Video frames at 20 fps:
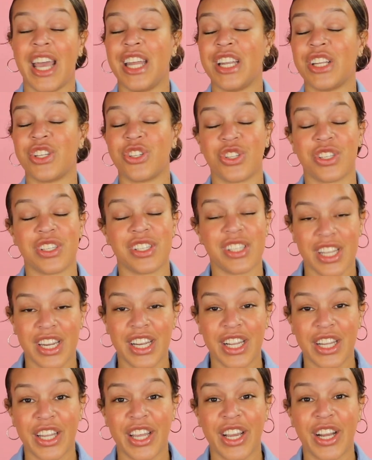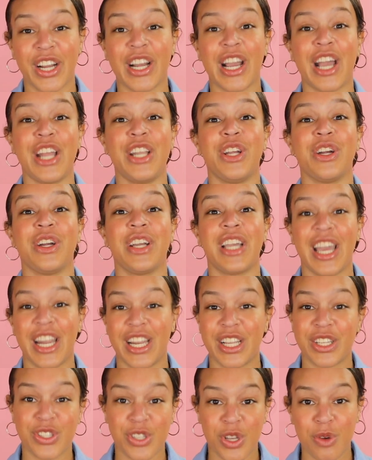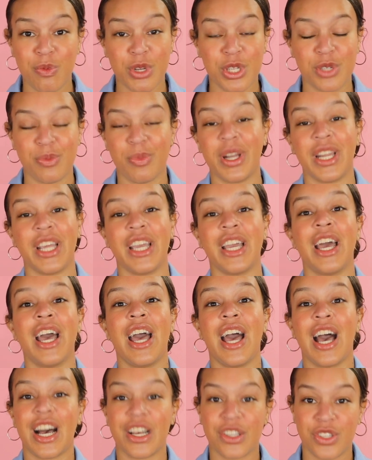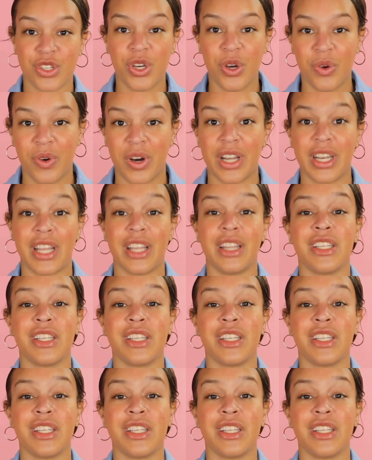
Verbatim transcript: and it's just sitting there and you're gaining so much money as you go on.